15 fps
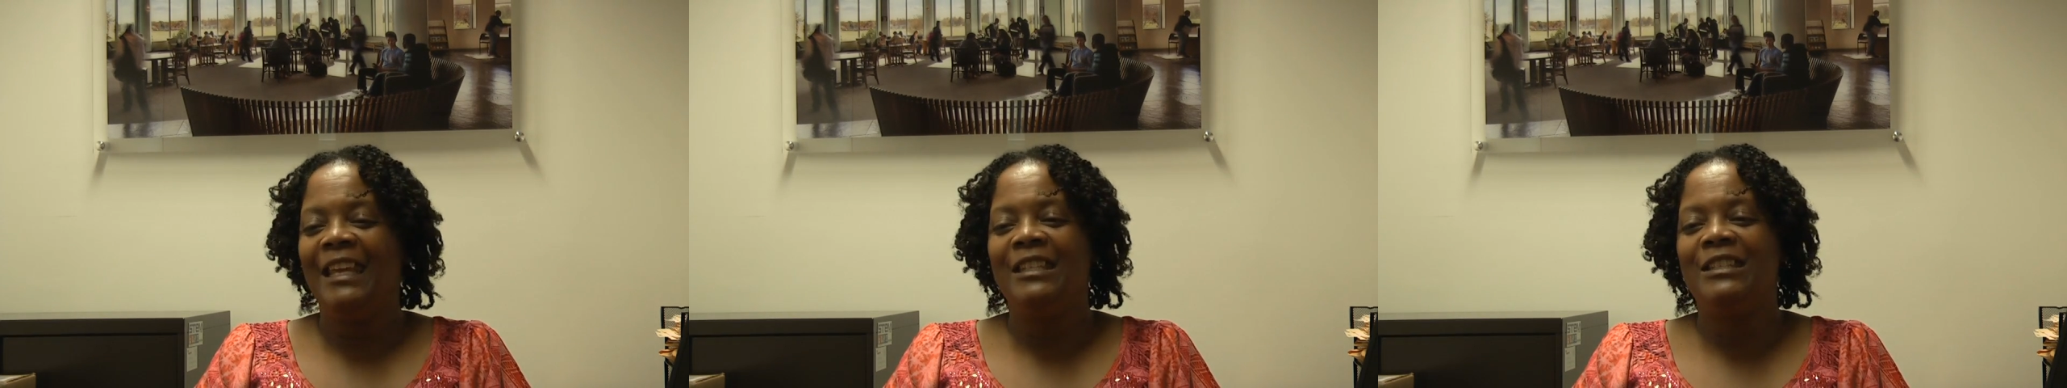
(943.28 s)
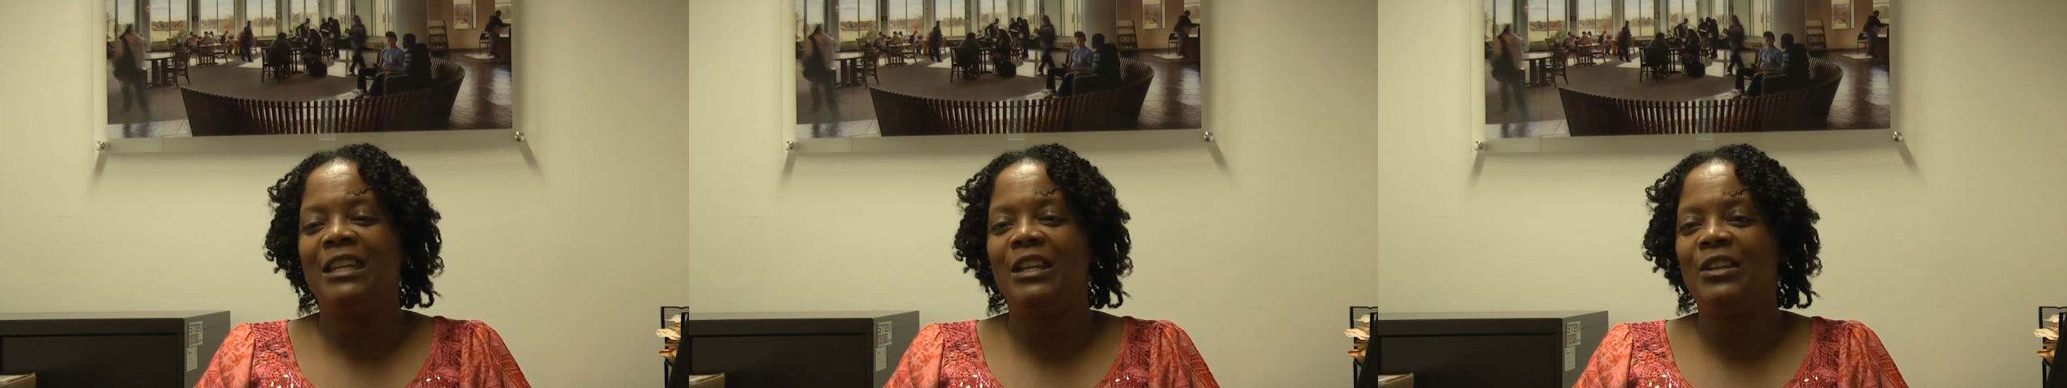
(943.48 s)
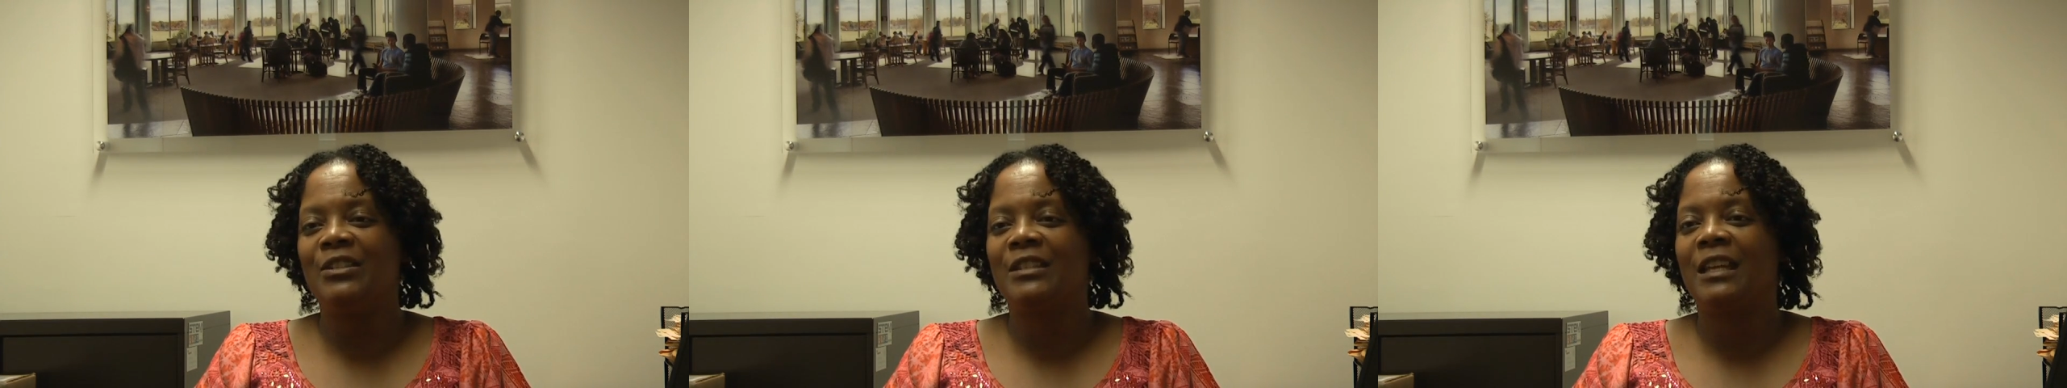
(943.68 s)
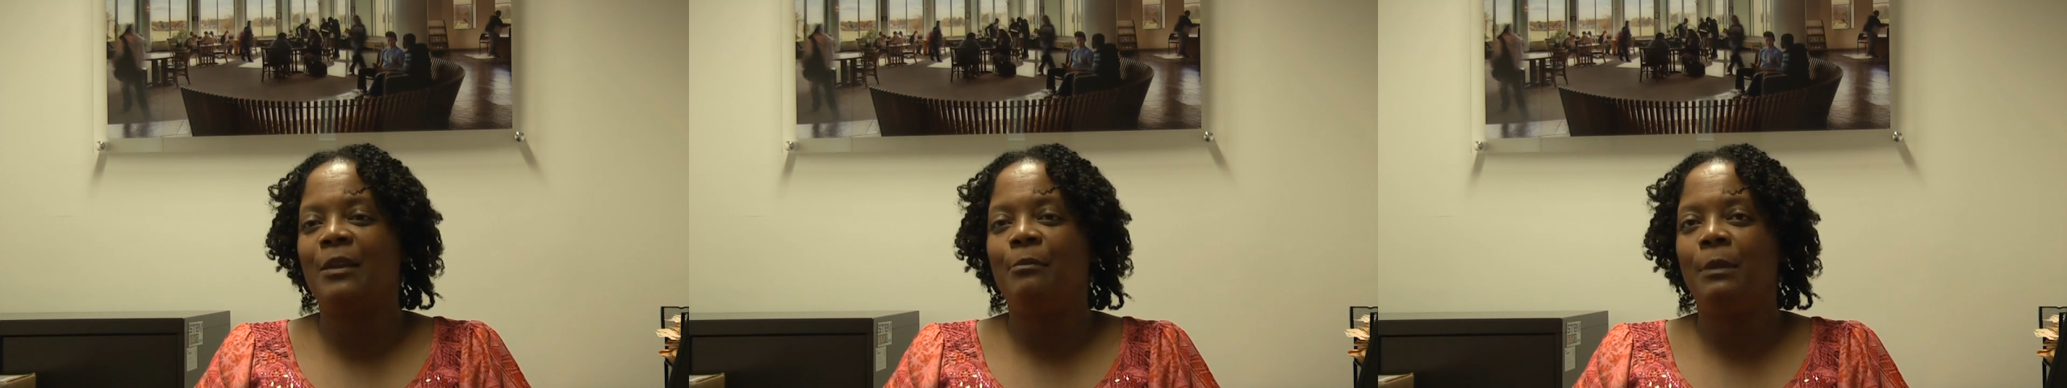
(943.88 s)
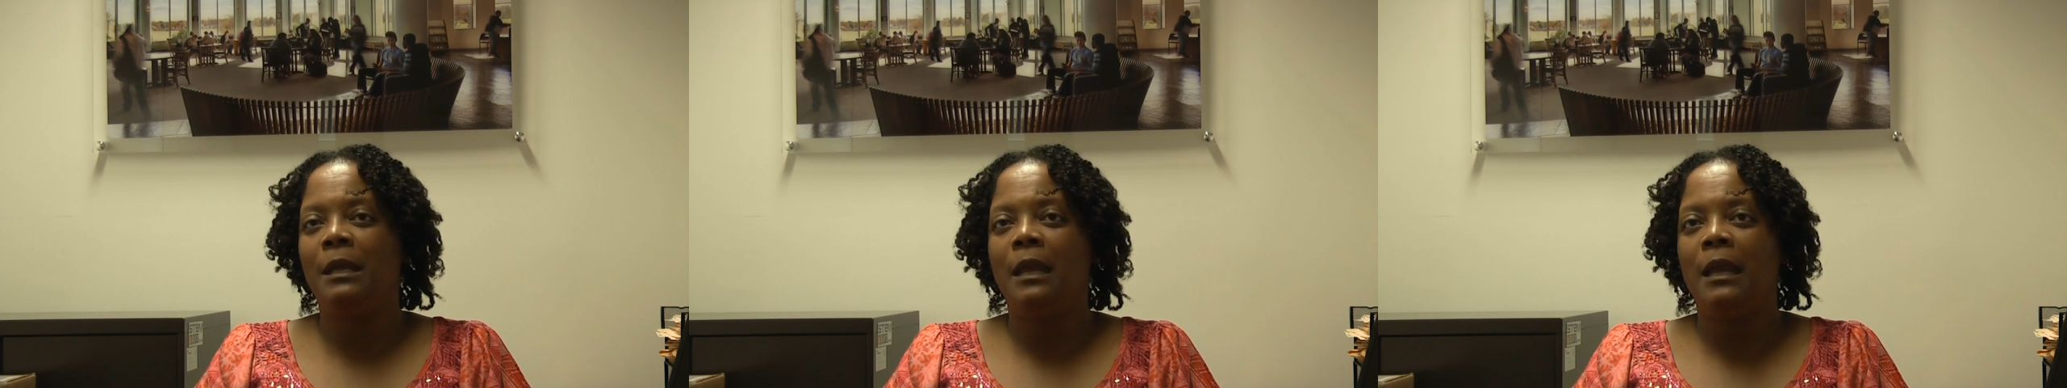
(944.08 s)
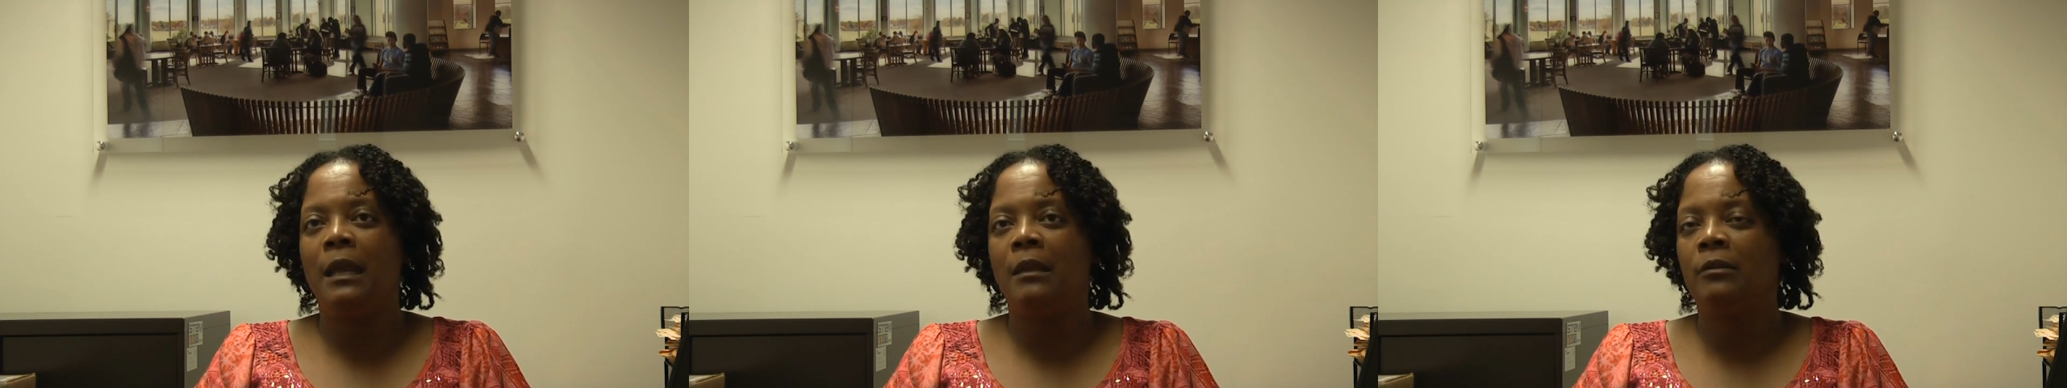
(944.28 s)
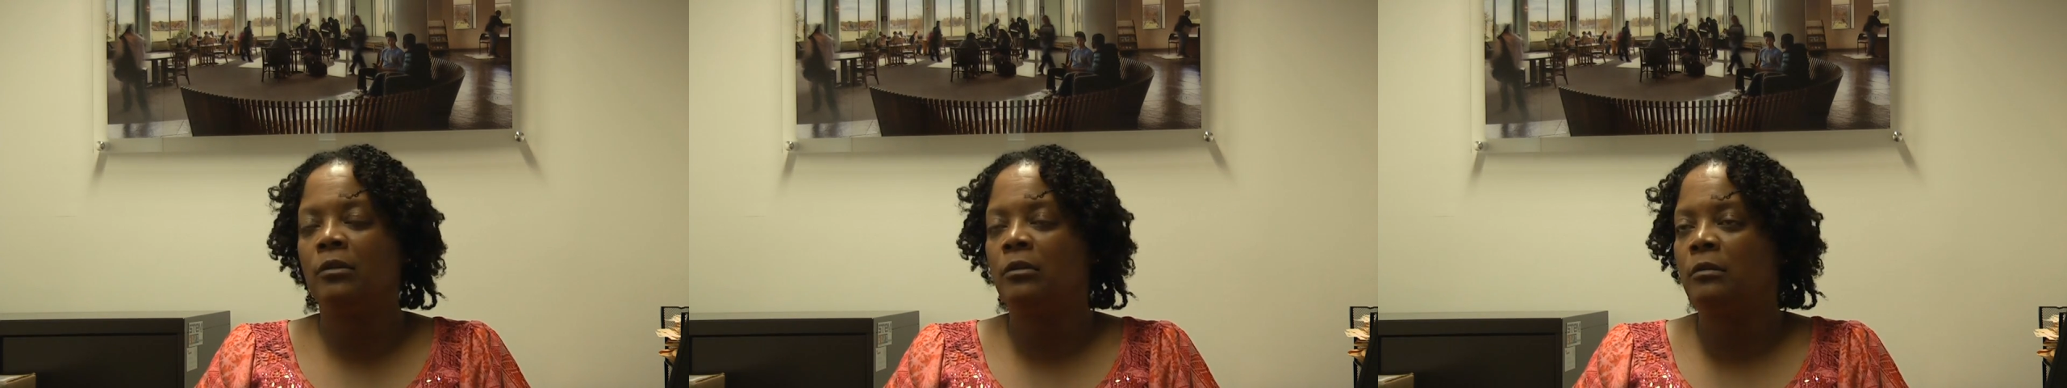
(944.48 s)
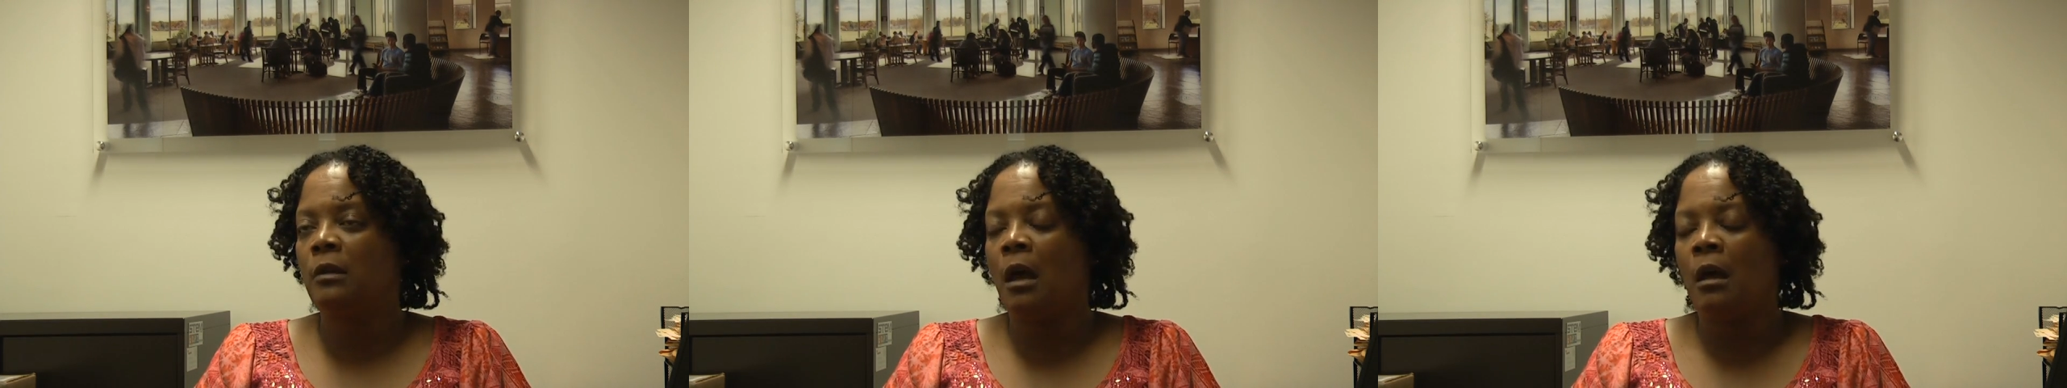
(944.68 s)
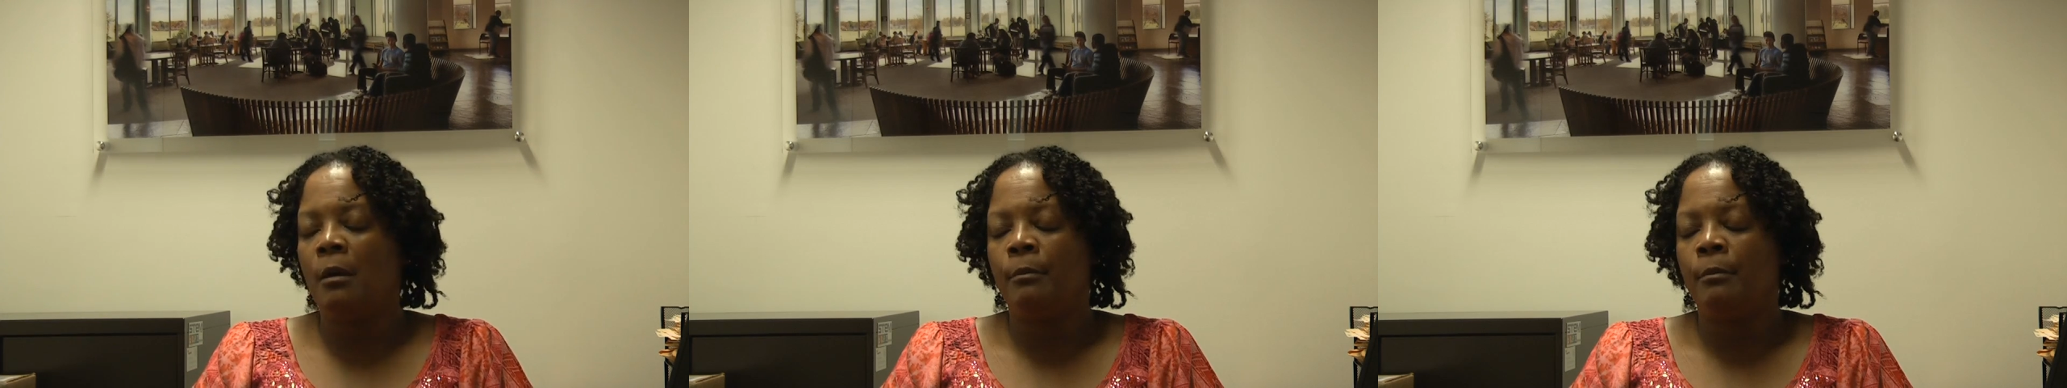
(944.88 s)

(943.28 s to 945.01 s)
Tears can be handled.